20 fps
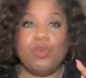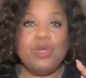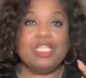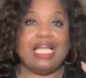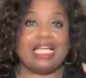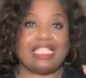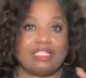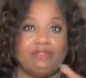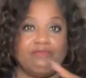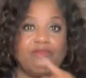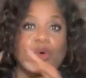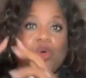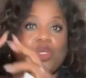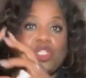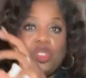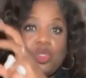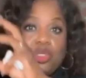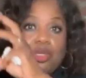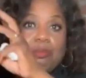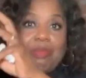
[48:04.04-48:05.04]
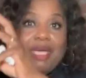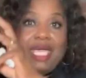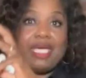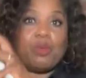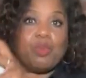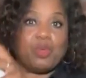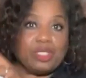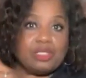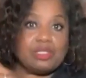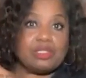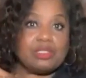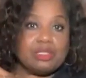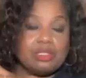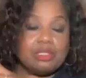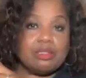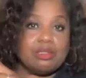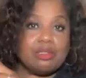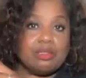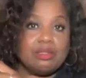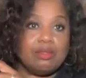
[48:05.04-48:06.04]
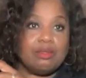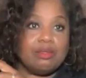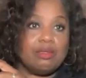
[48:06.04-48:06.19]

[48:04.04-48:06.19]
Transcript: you know, we like to focus on the big ones.